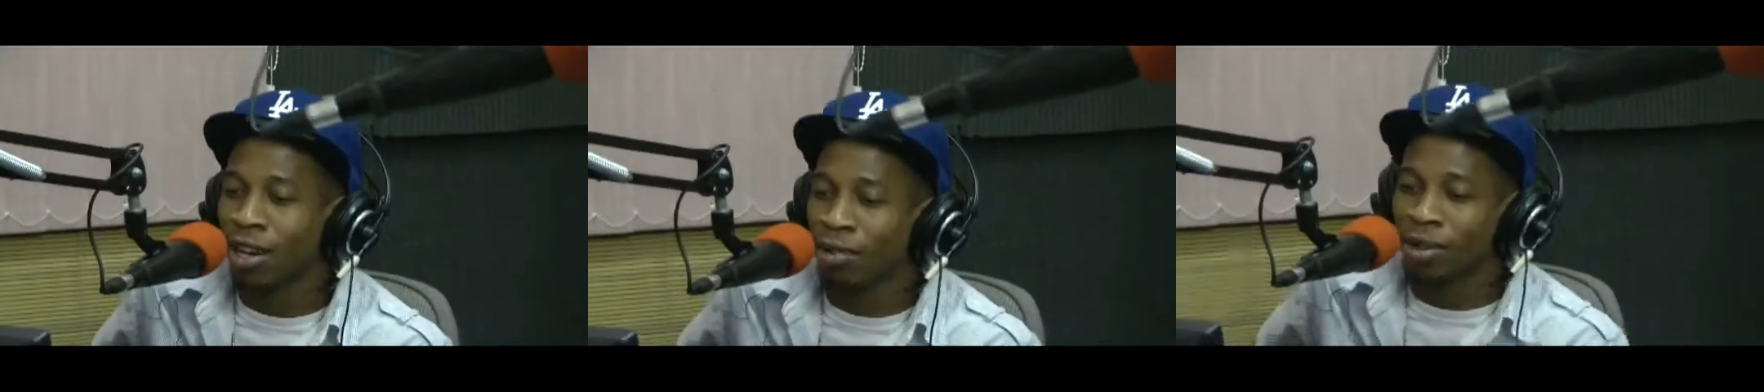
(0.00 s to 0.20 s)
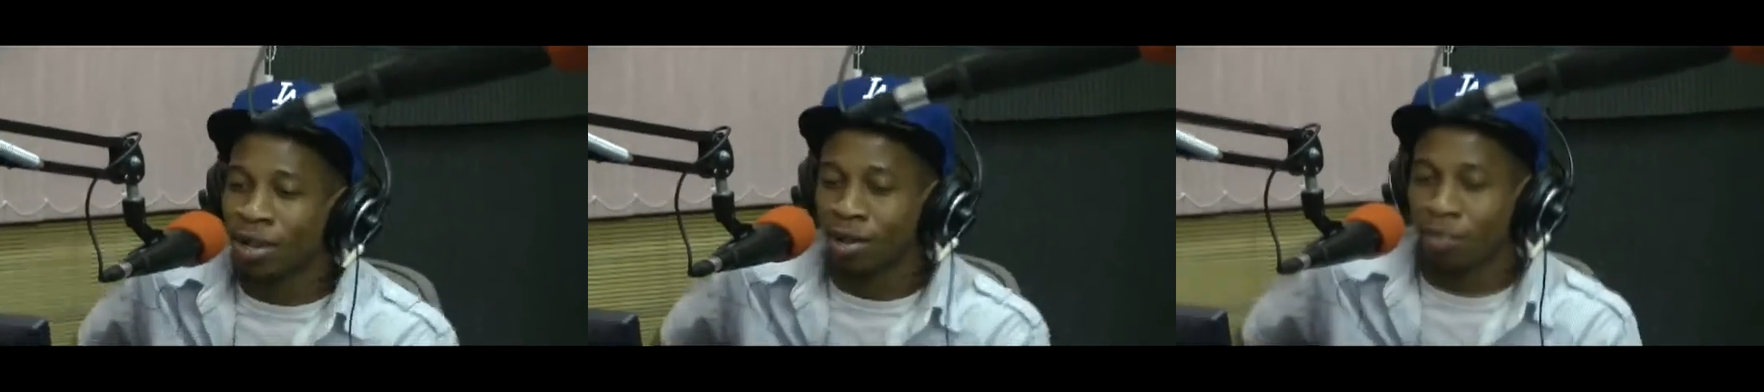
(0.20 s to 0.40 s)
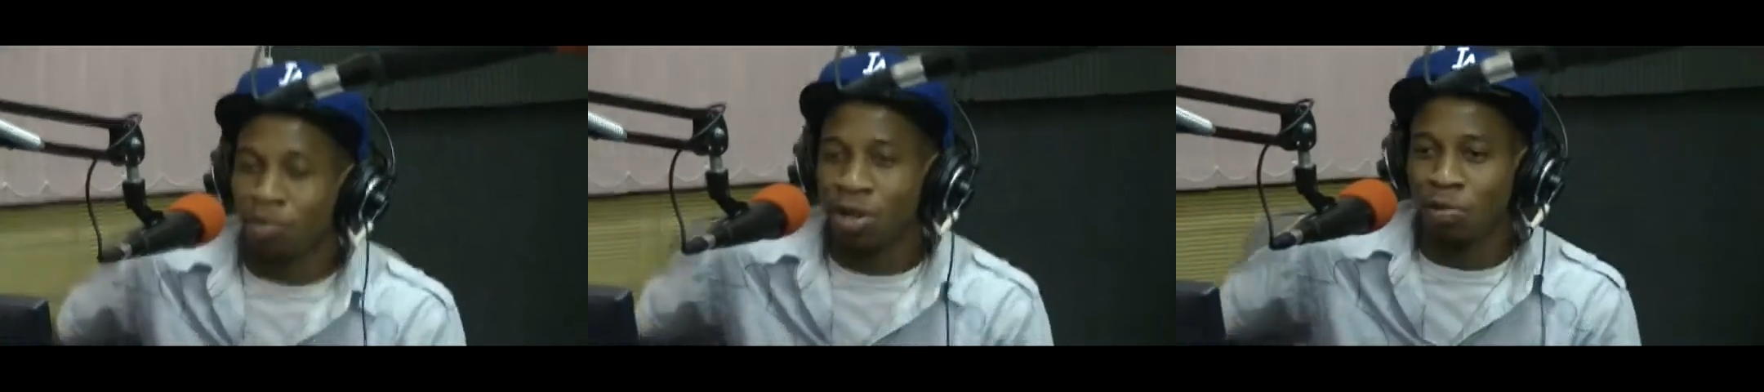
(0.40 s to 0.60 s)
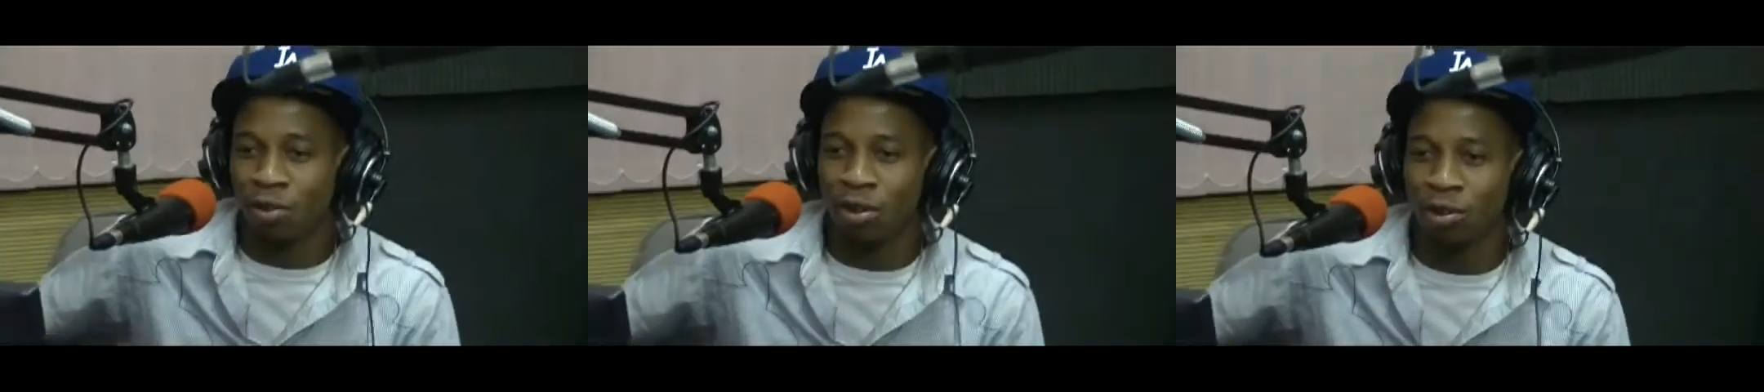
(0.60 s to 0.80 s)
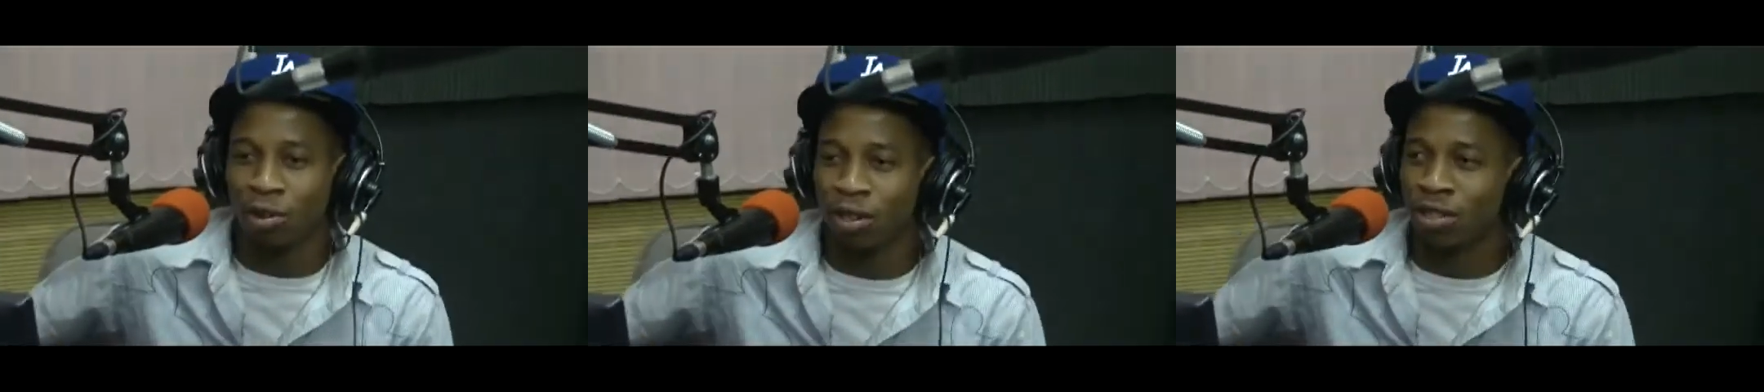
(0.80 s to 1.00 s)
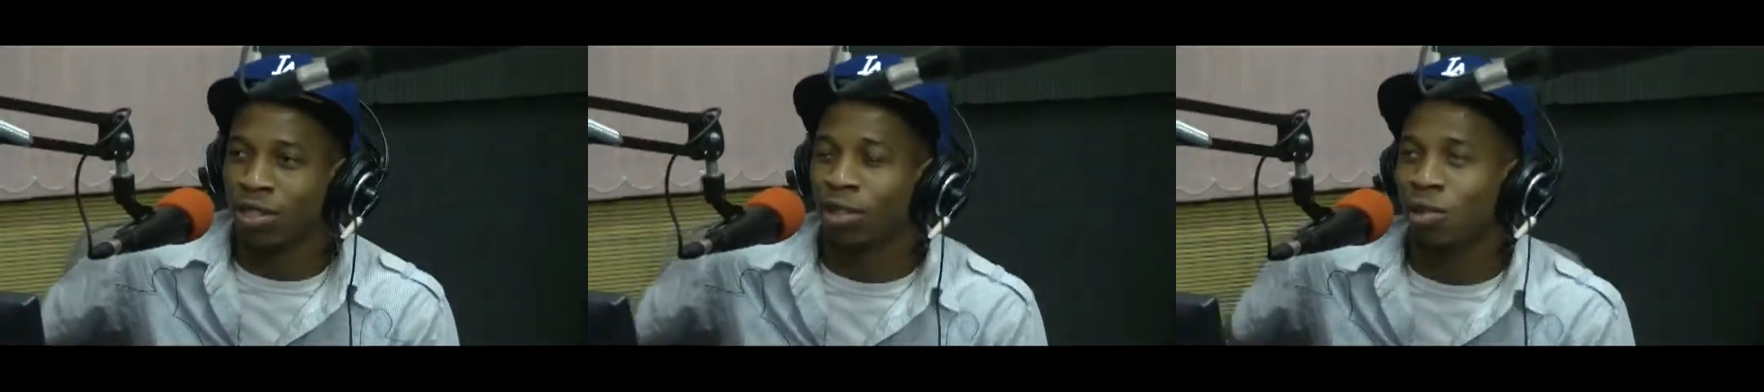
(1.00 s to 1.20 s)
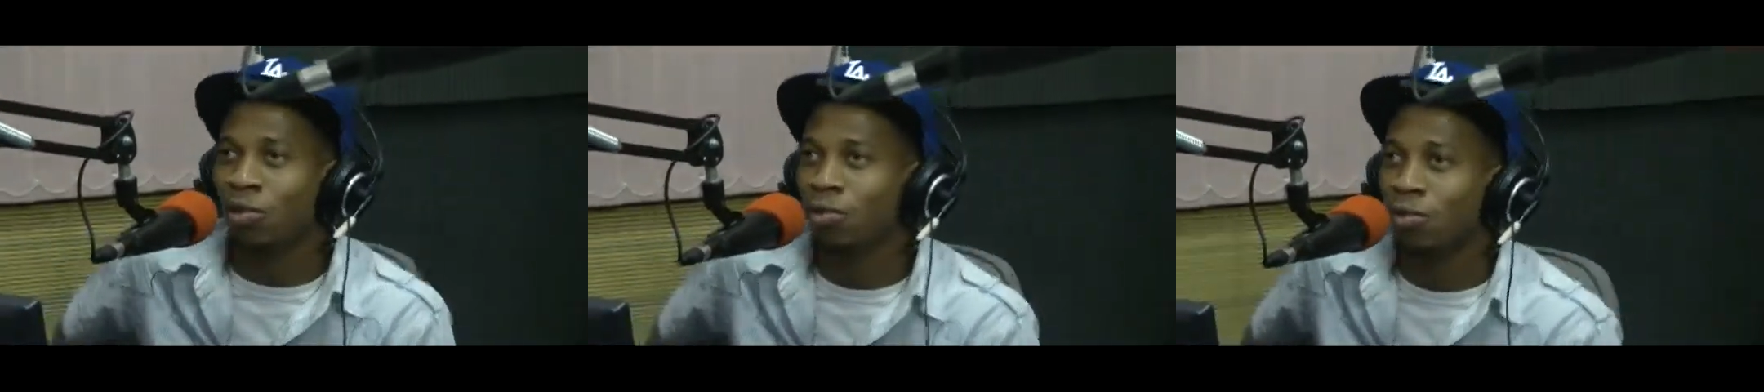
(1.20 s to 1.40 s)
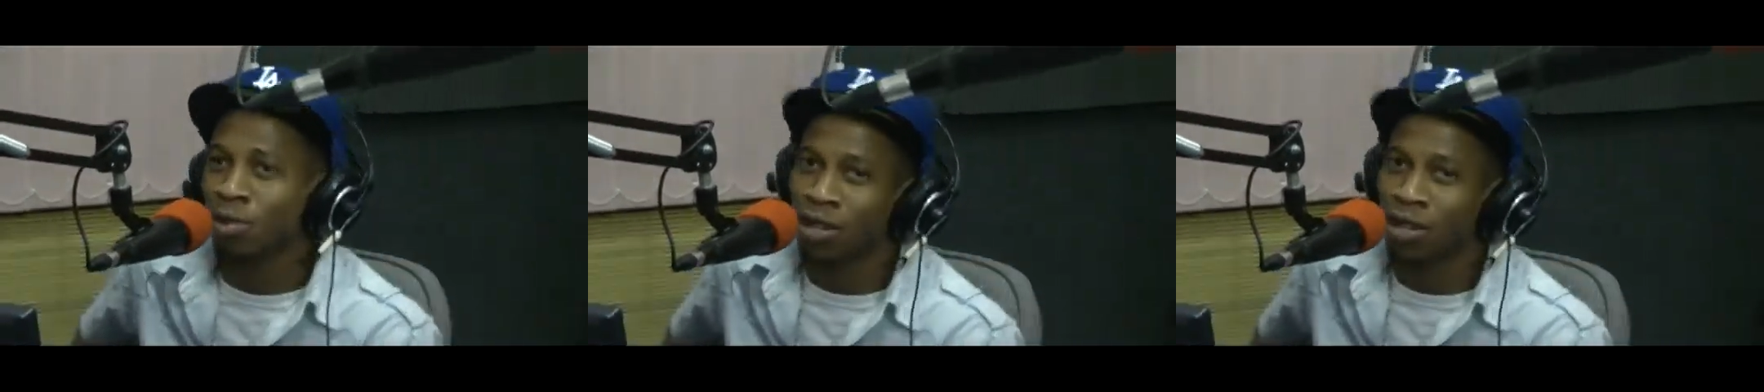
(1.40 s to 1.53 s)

away. So people know us, you know. Mm -hmm.